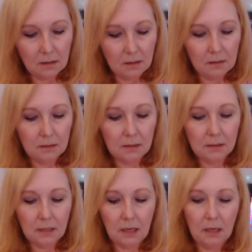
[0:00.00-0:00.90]
This is
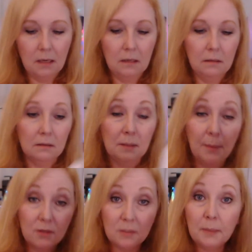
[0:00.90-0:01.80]

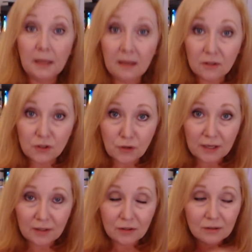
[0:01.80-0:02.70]
supposed to be a hair
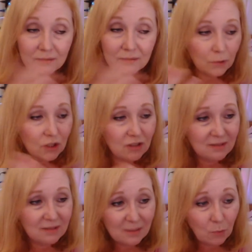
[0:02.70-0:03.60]
straightener, which
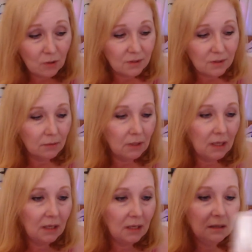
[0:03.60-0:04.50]
it works okay.